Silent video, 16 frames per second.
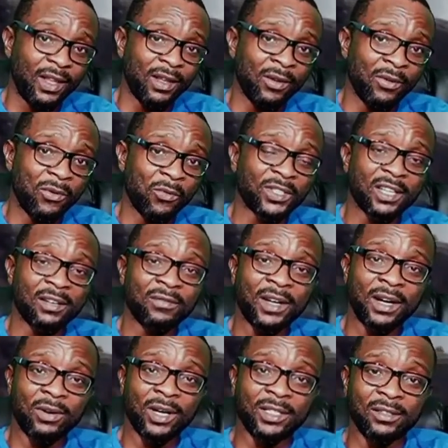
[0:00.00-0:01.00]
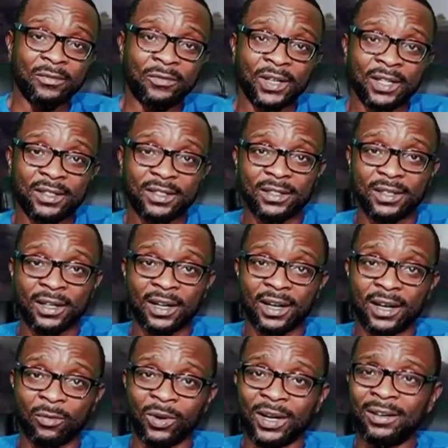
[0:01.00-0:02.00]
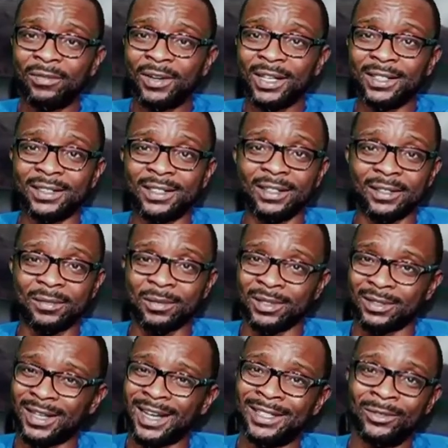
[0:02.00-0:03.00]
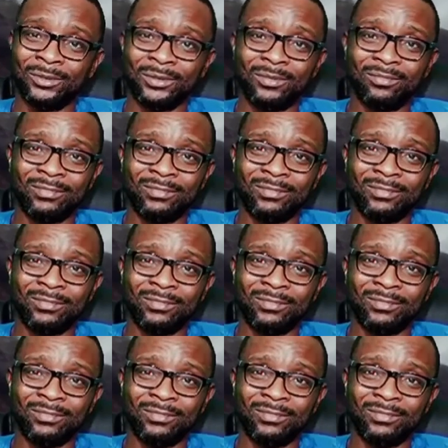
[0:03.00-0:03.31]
whatever our differences are, whatever it is, because I don't,